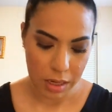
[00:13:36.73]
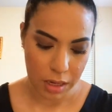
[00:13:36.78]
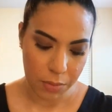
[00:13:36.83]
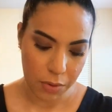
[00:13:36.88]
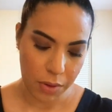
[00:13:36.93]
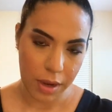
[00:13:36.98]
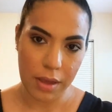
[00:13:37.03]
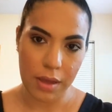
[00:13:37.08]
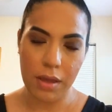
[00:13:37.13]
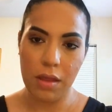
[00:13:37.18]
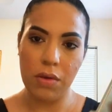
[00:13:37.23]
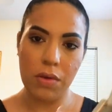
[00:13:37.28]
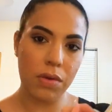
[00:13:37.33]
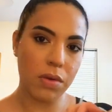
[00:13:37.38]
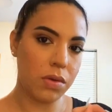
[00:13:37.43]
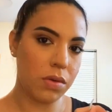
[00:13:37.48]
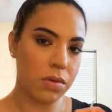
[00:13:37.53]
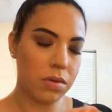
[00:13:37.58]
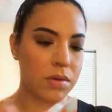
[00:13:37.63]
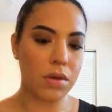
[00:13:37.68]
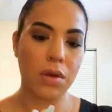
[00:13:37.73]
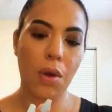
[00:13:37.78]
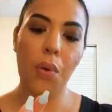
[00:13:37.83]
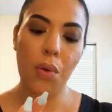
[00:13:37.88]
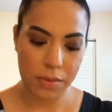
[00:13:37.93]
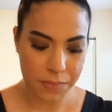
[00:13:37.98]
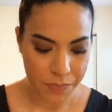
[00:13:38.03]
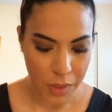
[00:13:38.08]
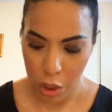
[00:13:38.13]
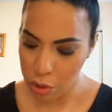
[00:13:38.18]
And then for
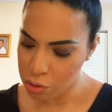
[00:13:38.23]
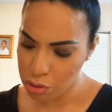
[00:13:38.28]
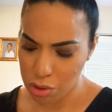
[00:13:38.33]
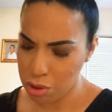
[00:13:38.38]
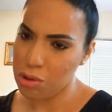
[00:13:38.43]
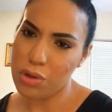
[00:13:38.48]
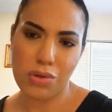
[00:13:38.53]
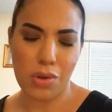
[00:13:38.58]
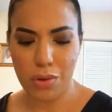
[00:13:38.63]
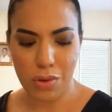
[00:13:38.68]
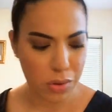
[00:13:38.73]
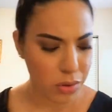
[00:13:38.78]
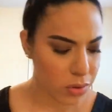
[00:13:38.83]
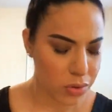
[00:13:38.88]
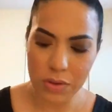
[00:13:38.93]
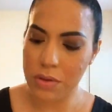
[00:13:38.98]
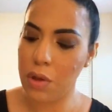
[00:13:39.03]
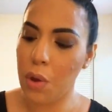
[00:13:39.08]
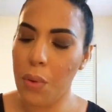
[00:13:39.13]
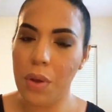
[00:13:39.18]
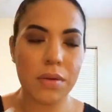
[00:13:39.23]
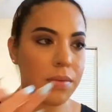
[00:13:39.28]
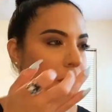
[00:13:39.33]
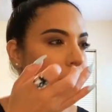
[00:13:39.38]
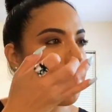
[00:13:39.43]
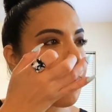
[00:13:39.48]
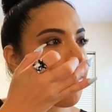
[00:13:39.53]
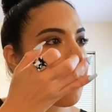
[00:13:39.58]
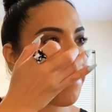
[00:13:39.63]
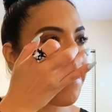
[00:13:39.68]
highlight, I did use
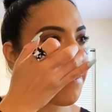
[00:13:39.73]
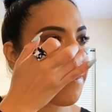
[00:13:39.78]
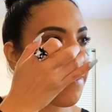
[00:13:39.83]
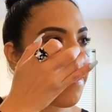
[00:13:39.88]
the